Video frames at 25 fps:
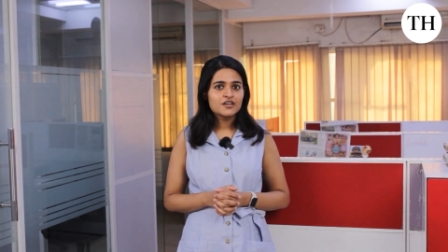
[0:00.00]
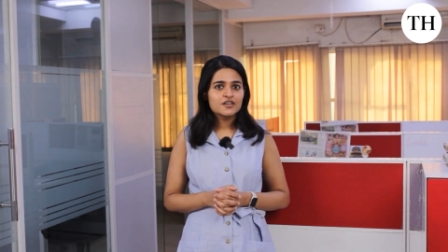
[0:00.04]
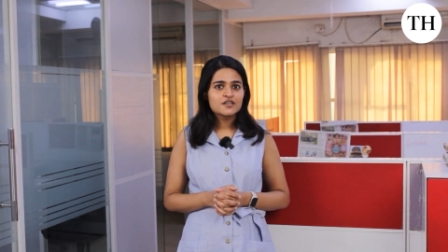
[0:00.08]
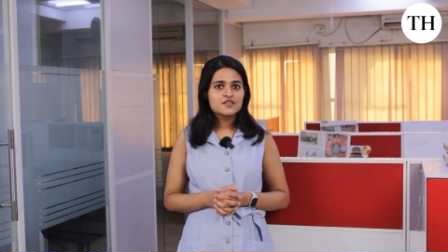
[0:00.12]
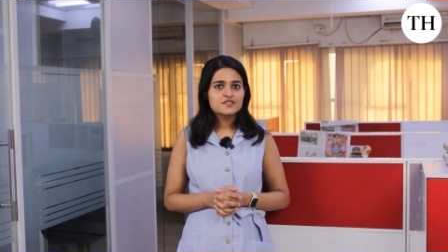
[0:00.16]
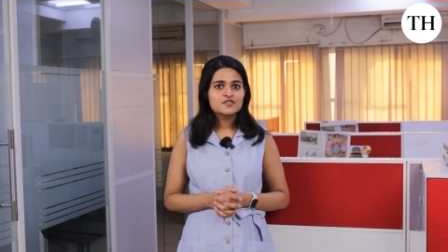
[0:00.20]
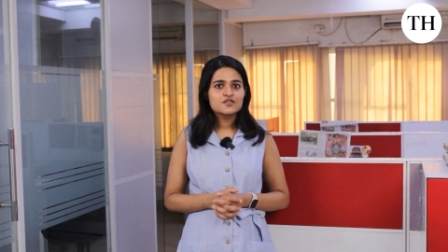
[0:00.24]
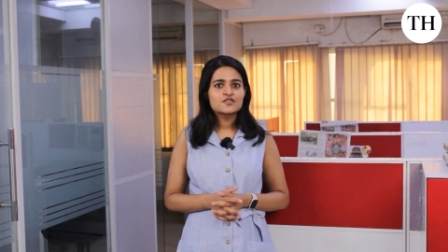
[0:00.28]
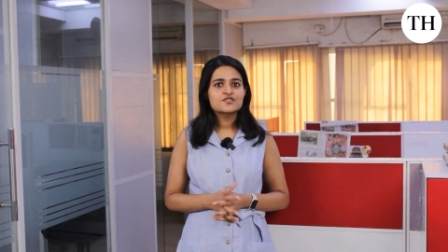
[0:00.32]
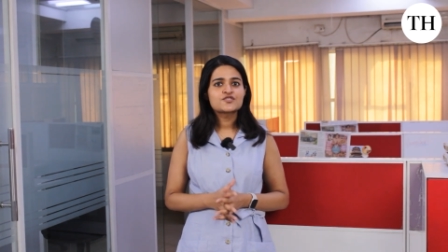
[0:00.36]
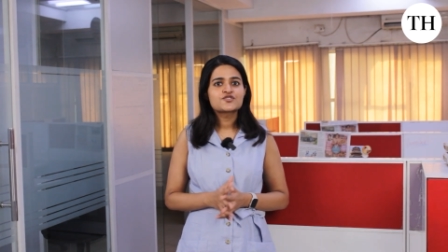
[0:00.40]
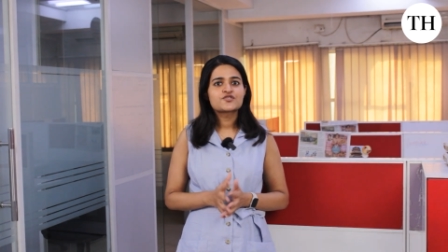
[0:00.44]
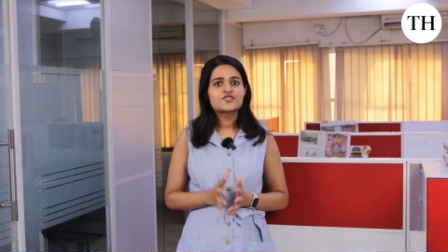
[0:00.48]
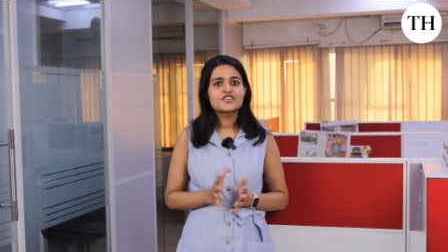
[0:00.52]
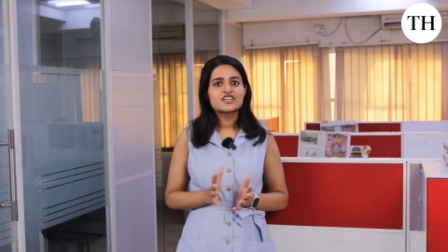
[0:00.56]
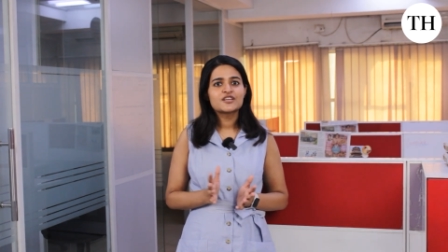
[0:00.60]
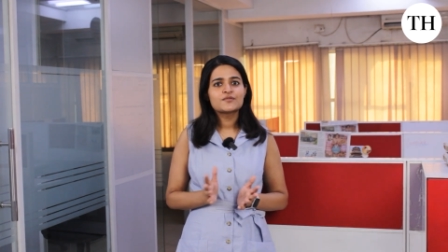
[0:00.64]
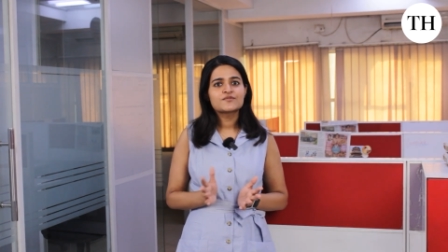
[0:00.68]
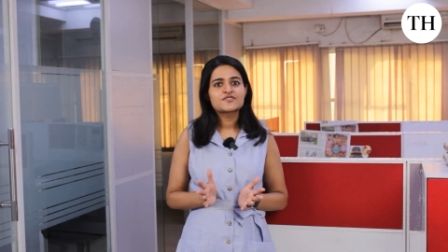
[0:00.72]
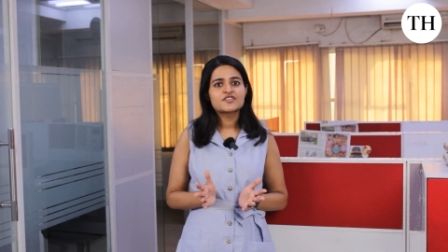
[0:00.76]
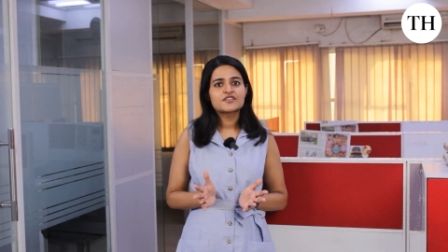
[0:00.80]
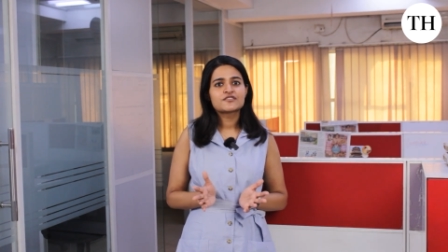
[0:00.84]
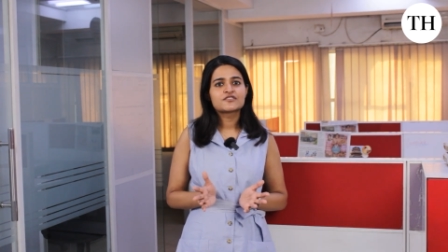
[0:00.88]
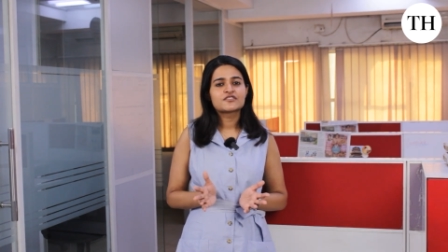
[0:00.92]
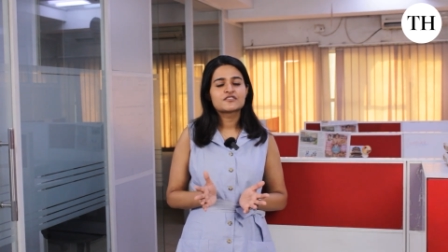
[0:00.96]
so
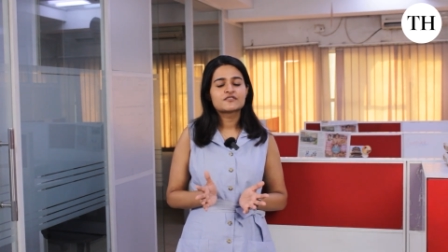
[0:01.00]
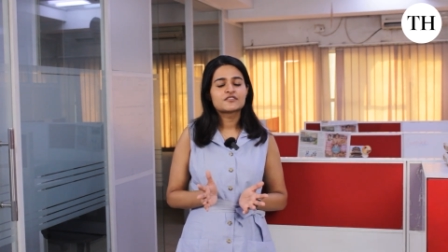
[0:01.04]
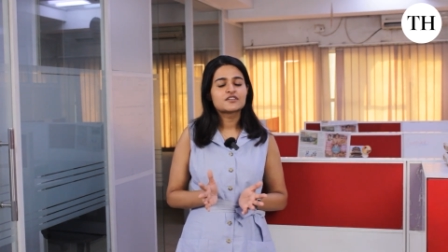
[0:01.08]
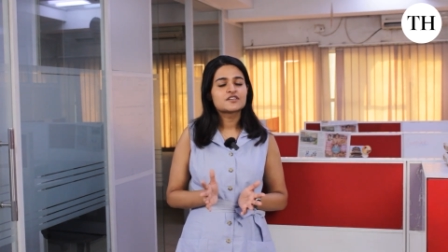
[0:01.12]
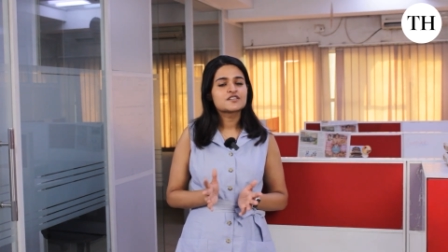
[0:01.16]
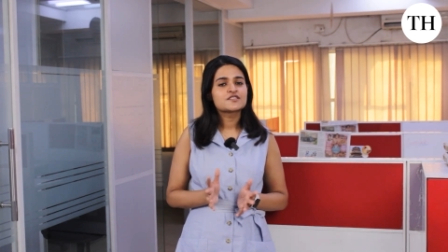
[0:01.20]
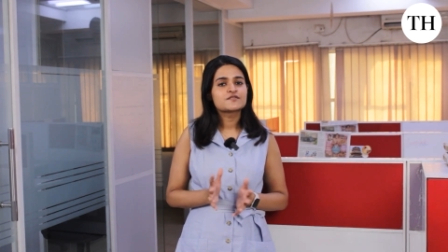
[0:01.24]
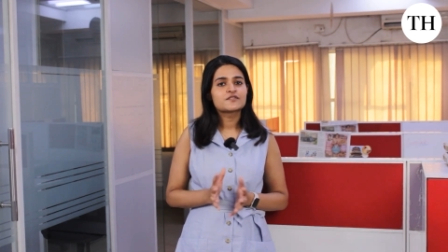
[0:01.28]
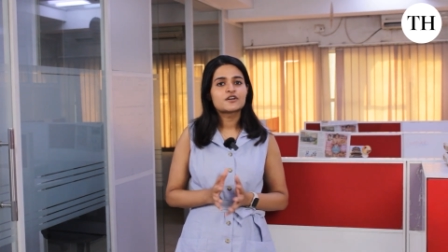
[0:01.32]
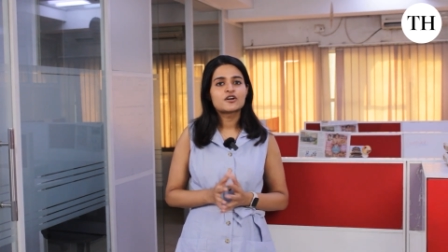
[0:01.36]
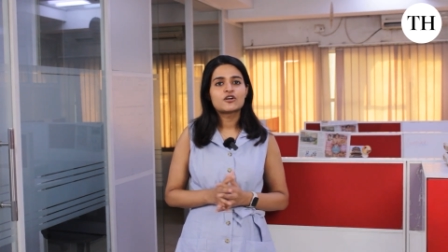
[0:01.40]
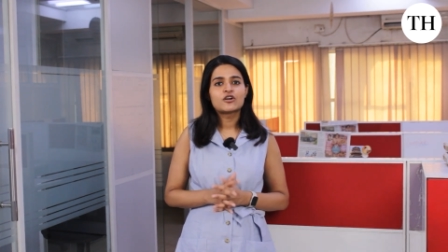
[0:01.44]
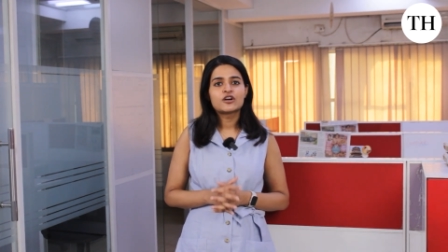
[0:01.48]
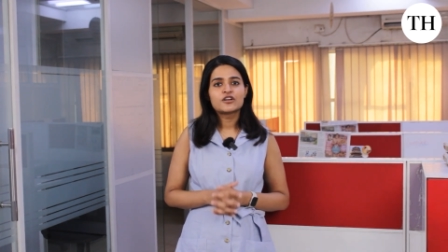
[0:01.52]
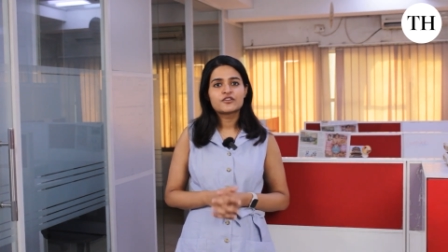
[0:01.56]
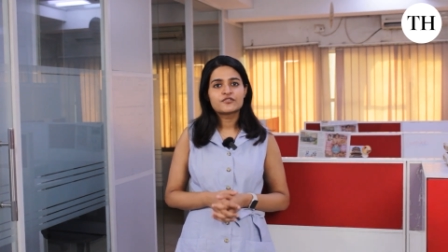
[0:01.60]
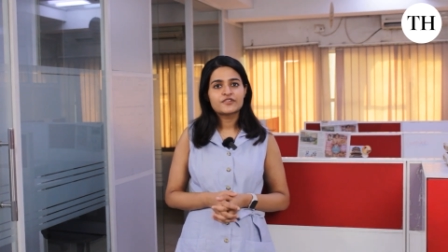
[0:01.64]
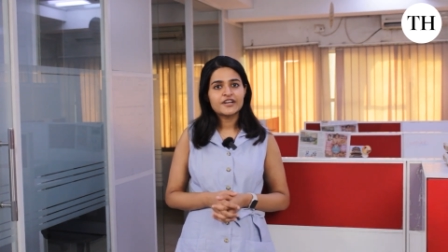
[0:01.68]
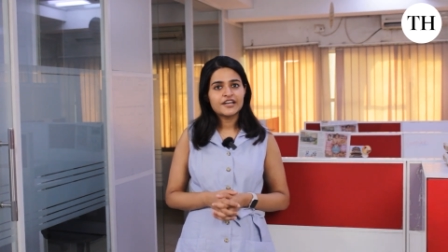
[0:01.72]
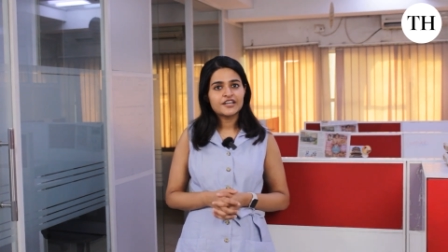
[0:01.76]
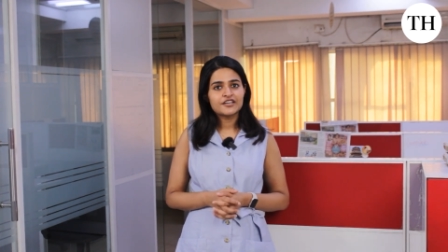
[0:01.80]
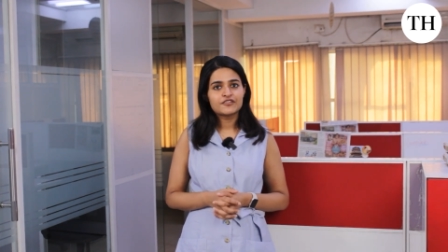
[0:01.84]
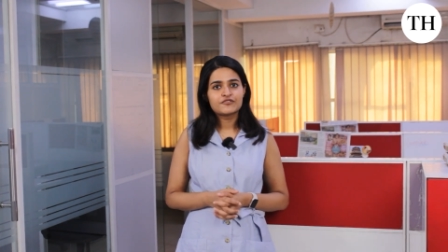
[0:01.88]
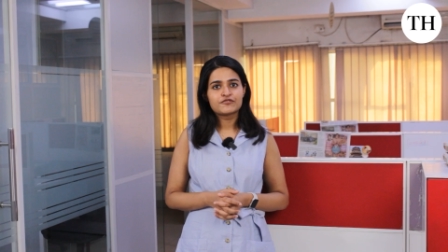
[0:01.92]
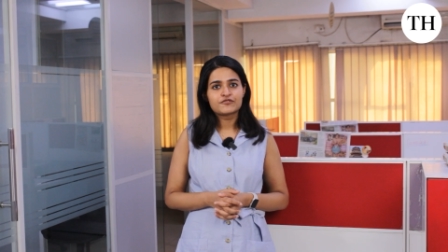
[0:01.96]
streams and rivers were
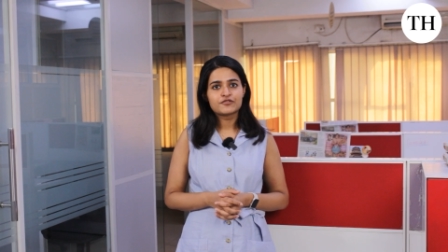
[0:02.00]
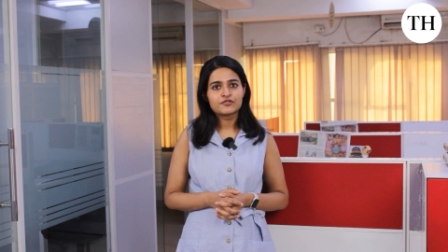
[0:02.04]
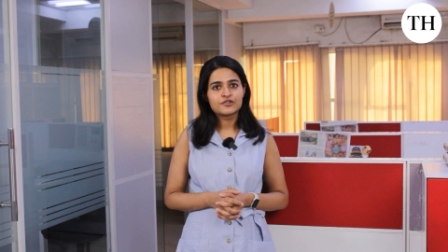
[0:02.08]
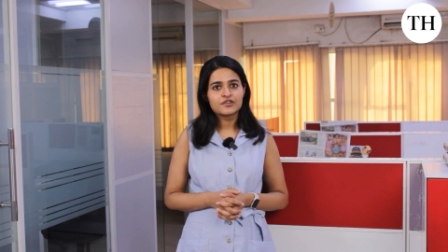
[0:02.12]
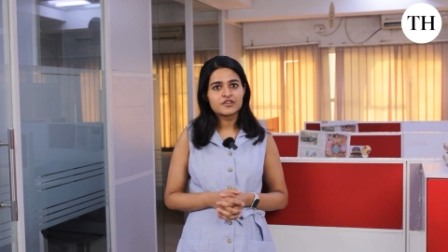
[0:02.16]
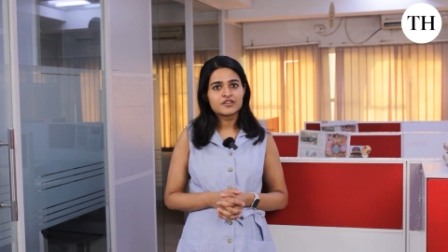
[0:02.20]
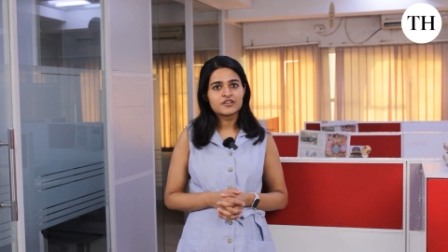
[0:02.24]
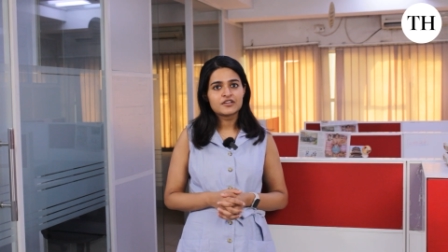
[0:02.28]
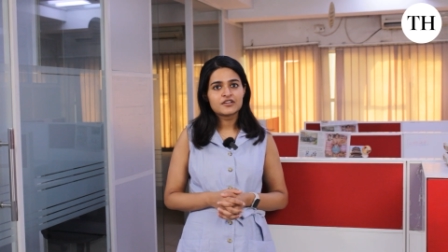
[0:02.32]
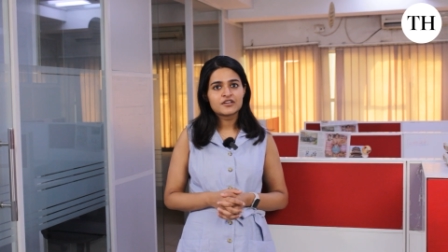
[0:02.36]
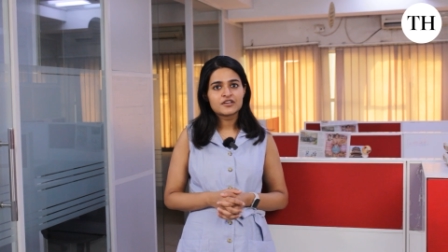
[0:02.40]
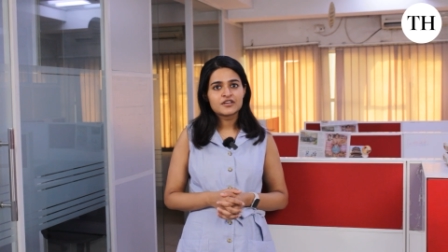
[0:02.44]
already full.